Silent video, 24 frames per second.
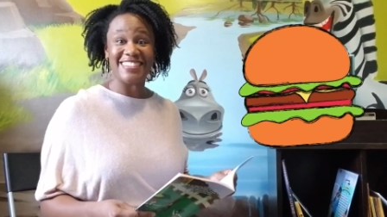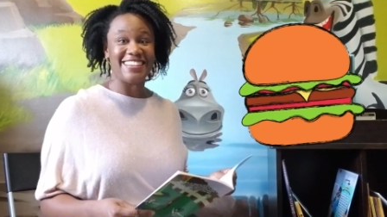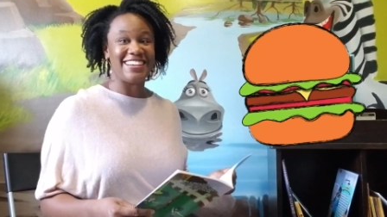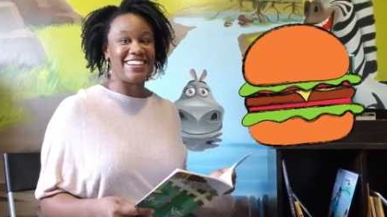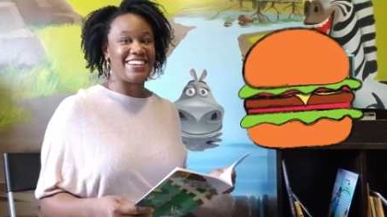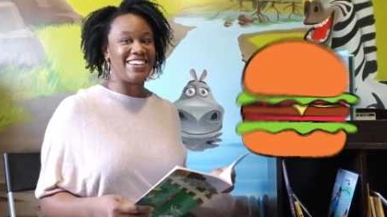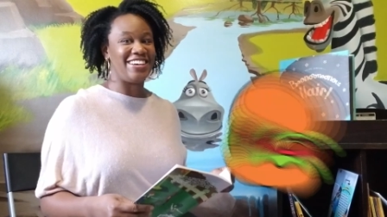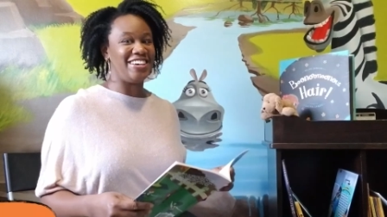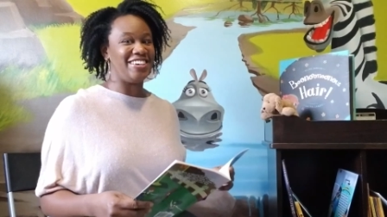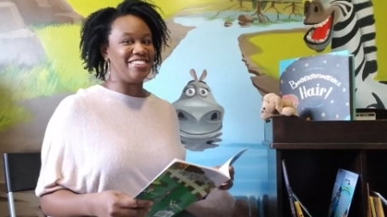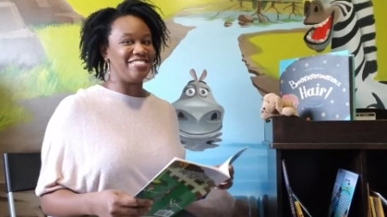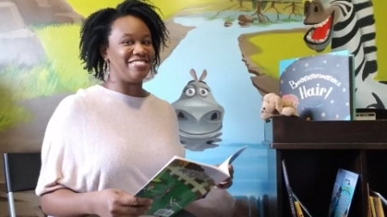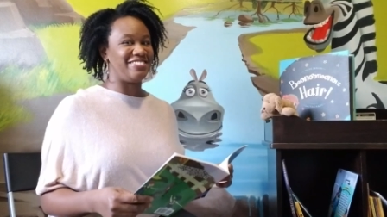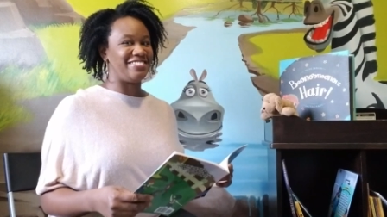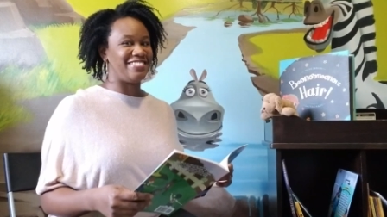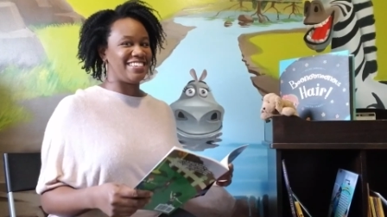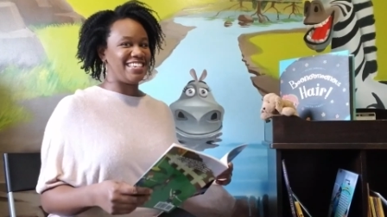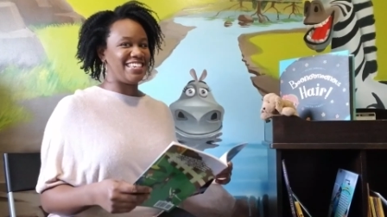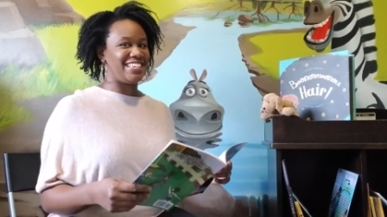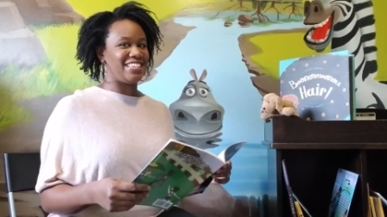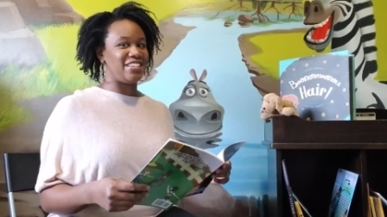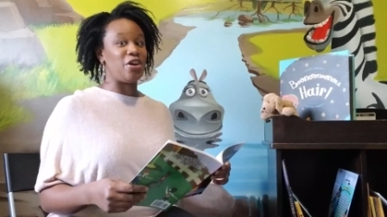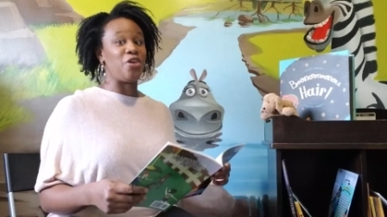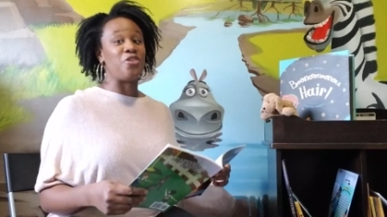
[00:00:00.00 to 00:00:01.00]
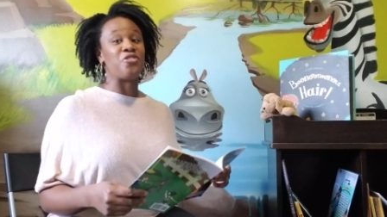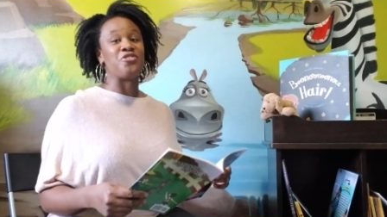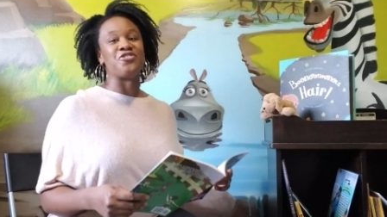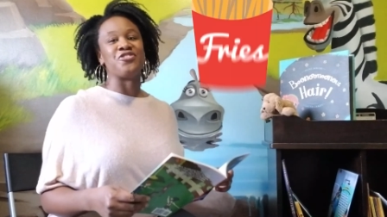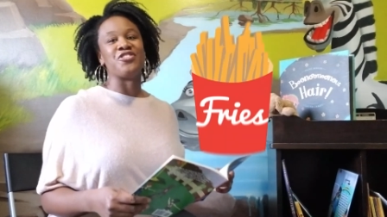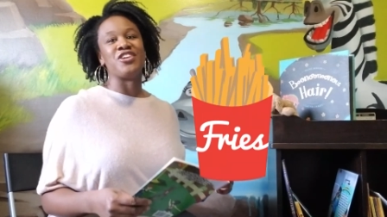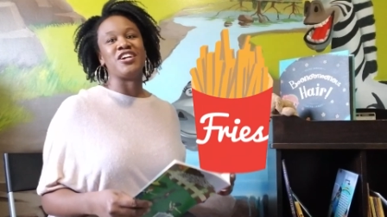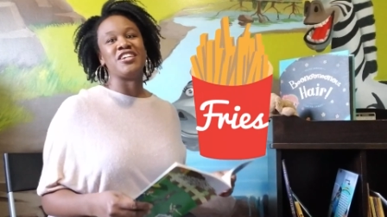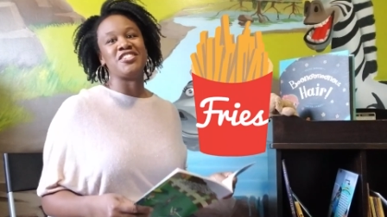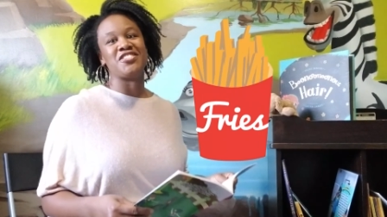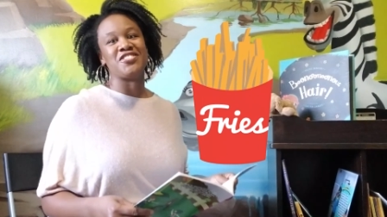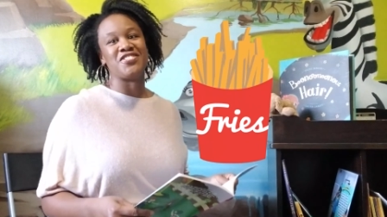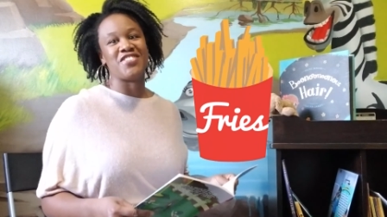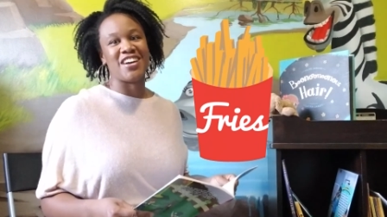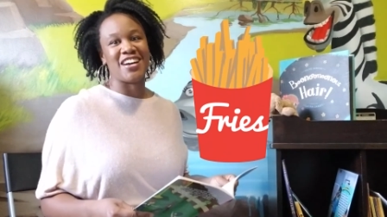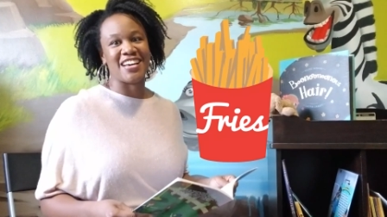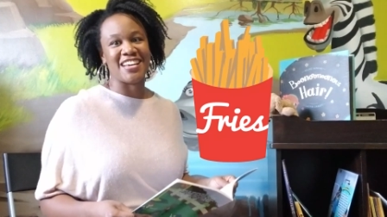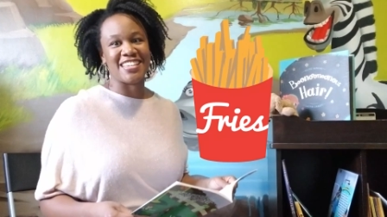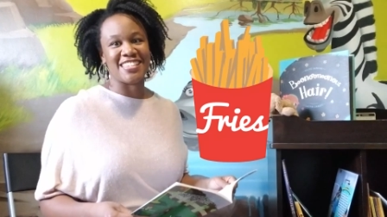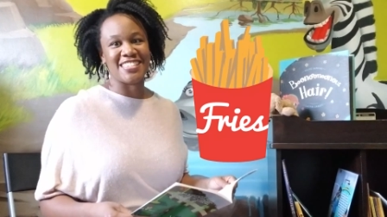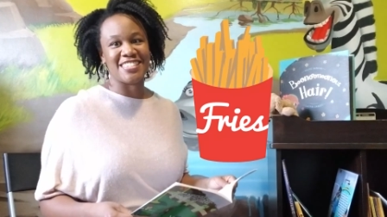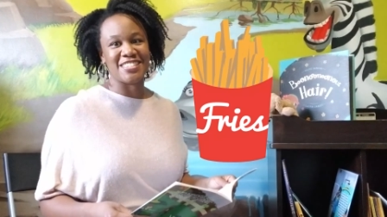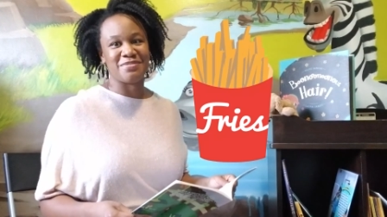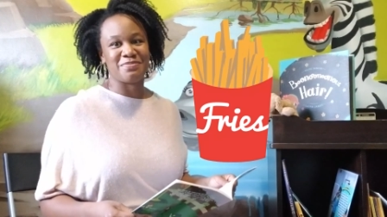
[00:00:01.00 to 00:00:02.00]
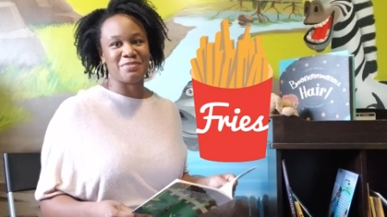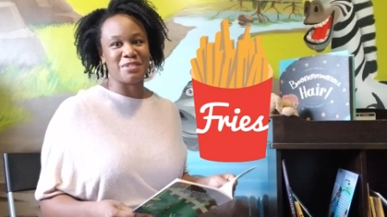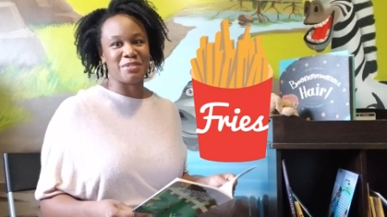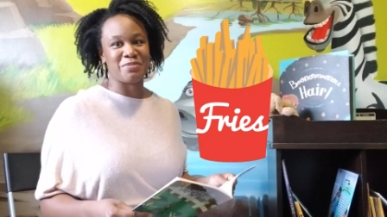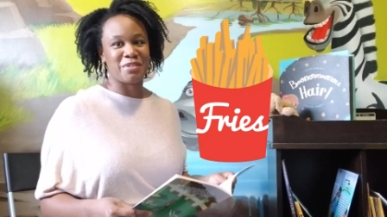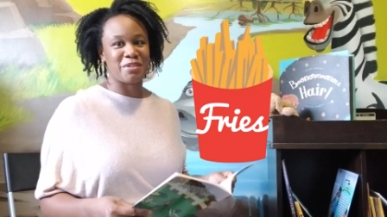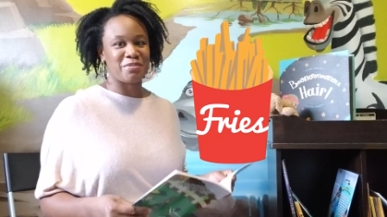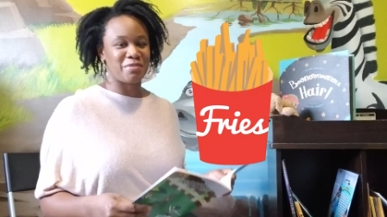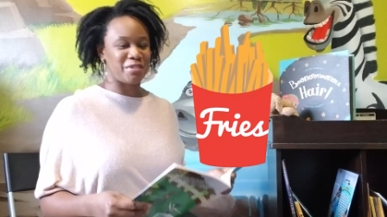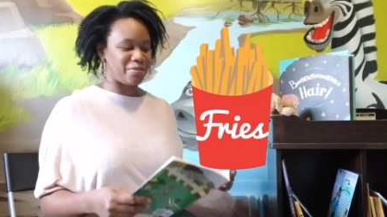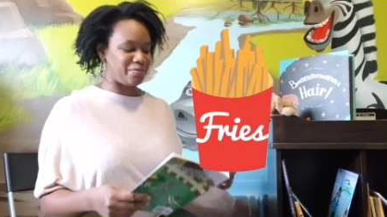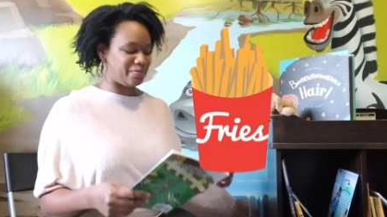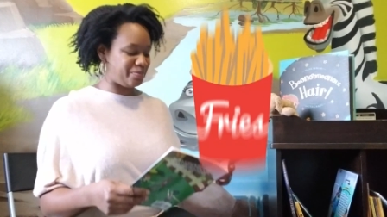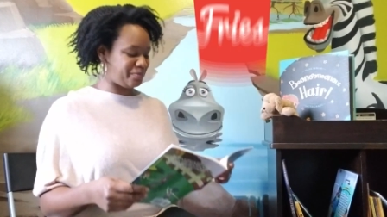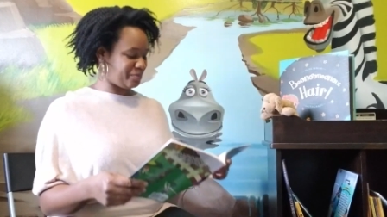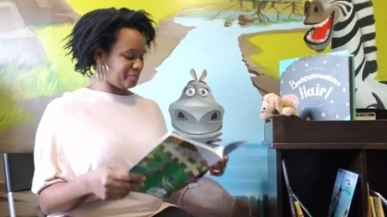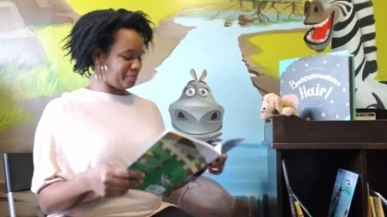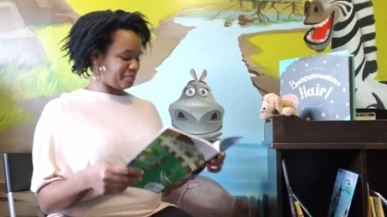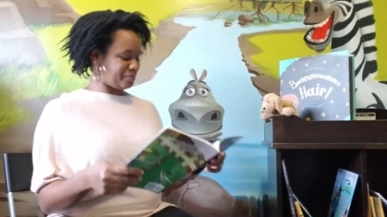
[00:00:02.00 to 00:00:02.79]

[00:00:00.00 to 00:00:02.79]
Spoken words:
All right, French fries, yum, yum, yum.